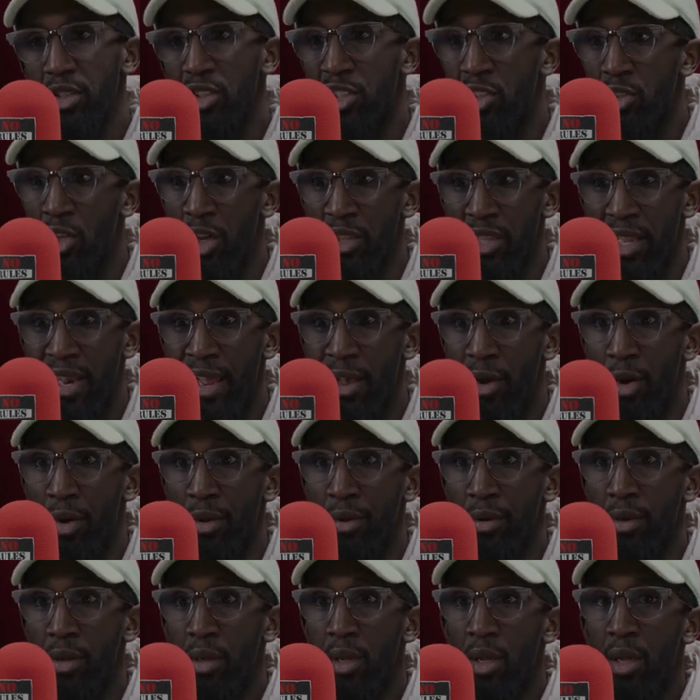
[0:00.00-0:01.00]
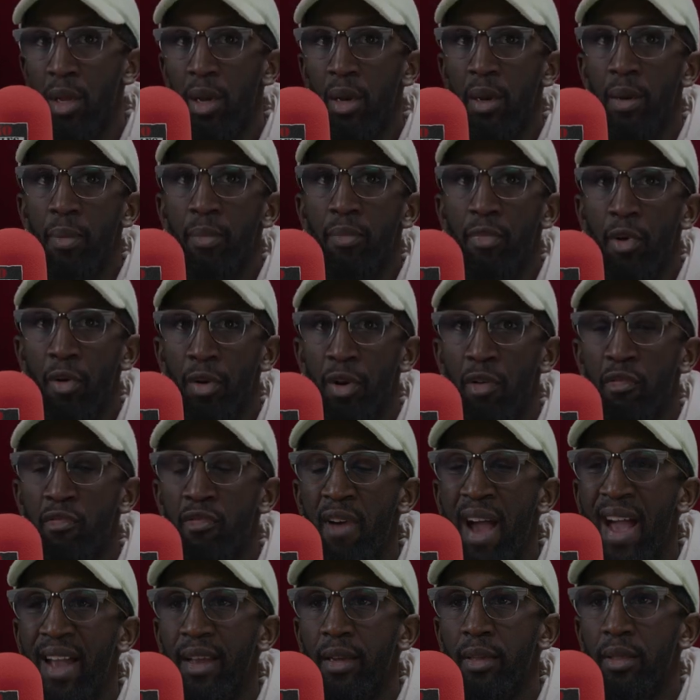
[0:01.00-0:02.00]
She turned the light on. Bro, the
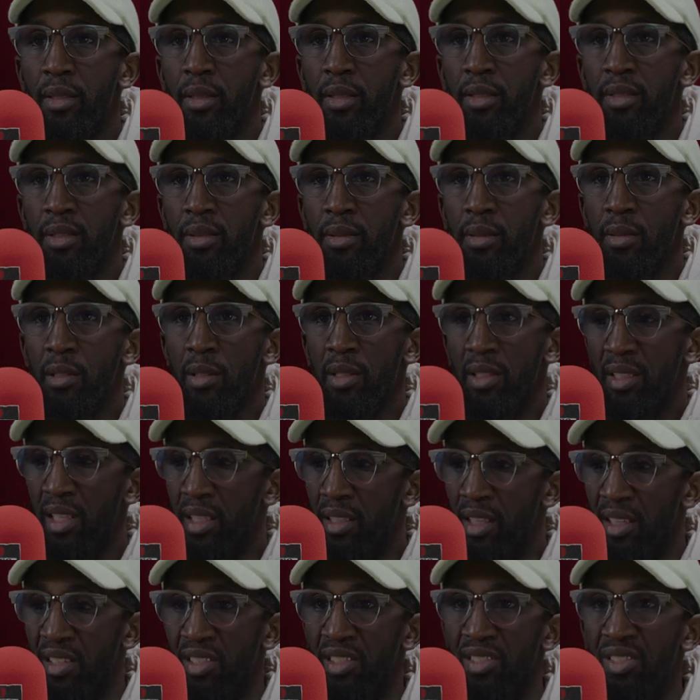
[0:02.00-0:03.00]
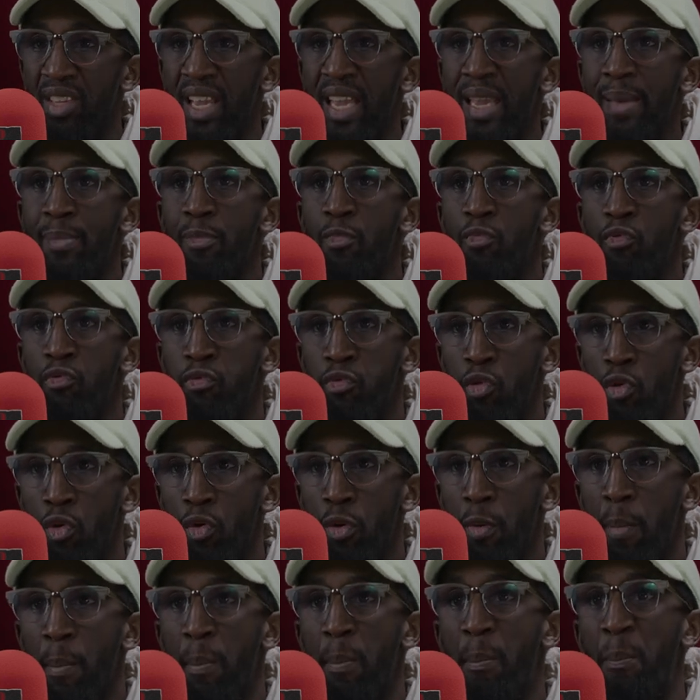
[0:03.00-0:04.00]
rat did the same
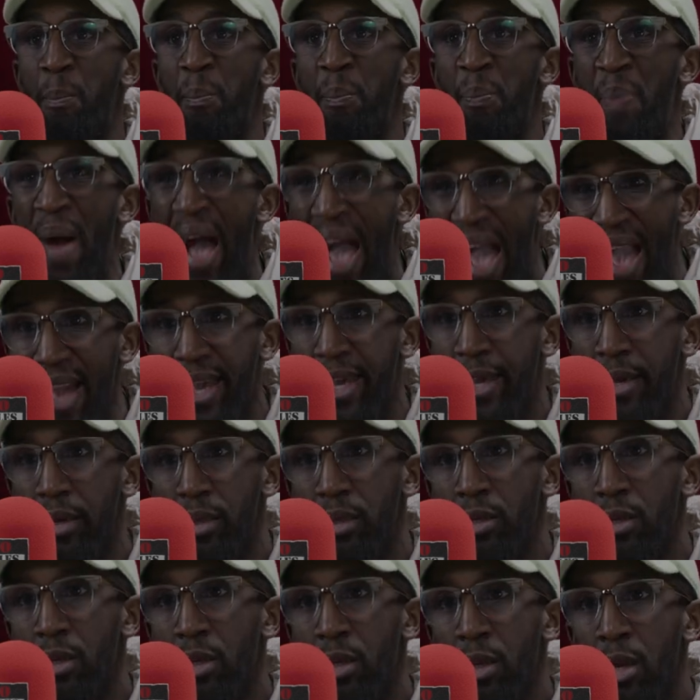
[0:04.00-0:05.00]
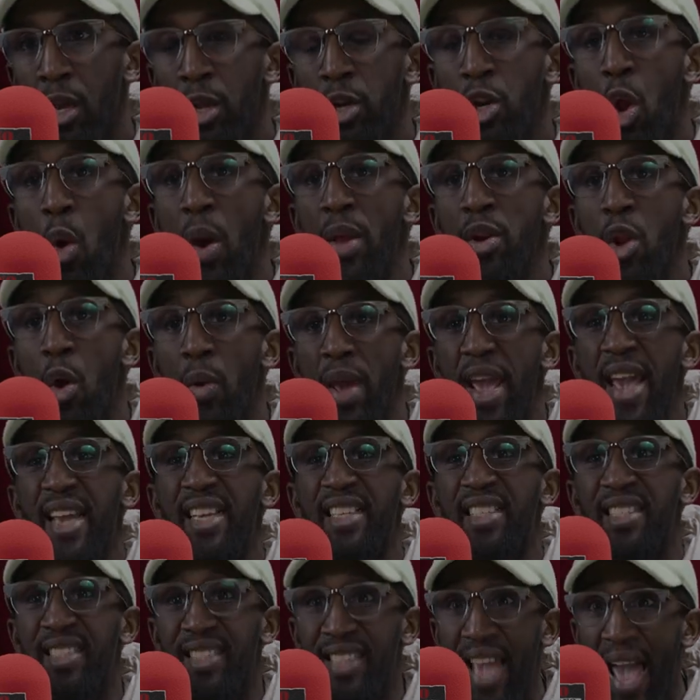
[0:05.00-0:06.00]
route back. yeah, yeah. No, no,
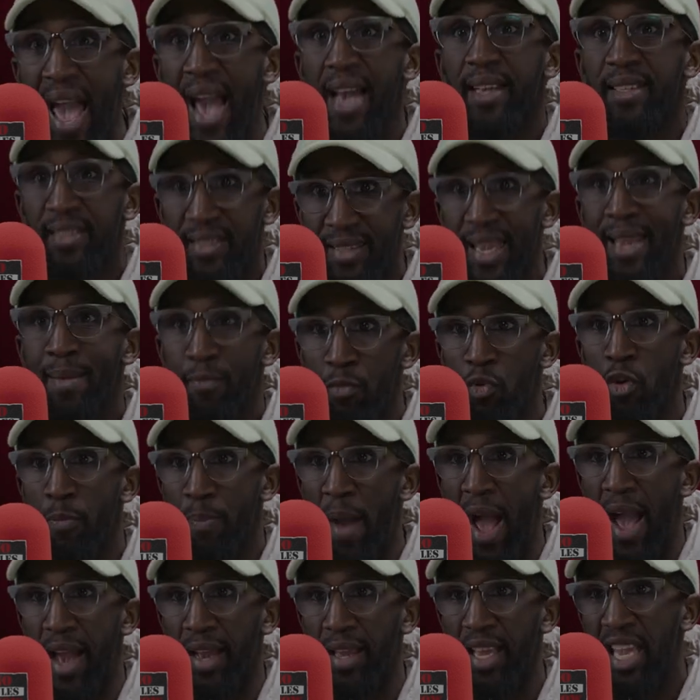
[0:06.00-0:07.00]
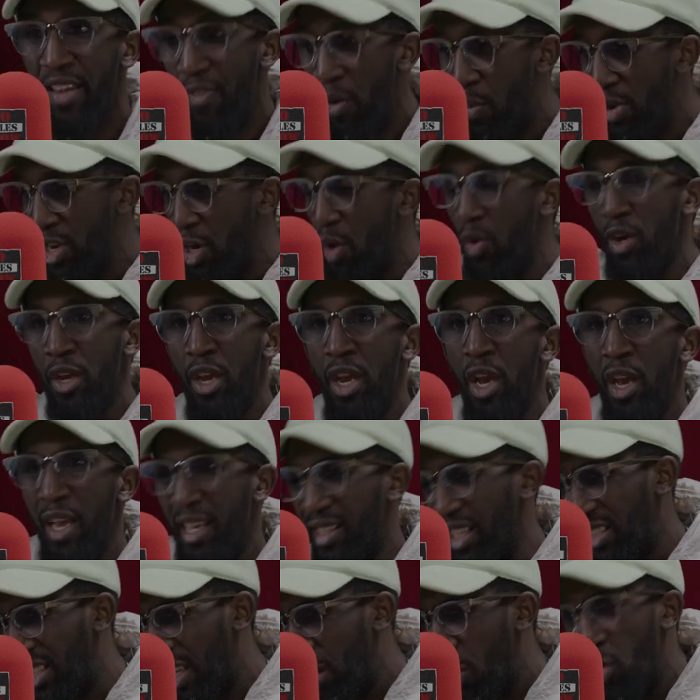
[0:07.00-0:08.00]
exact yeah, same route yeah, back. Yeah. Even when you know,
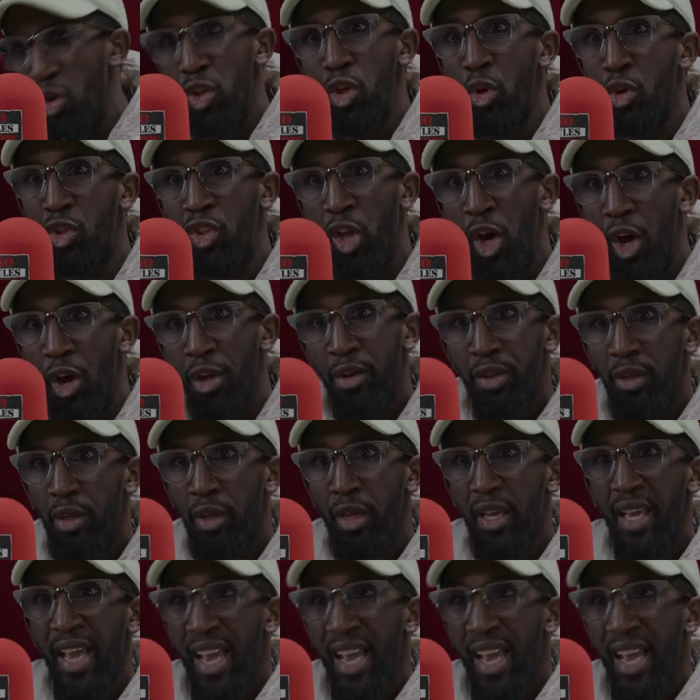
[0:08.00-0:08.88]
it does a little U-turn.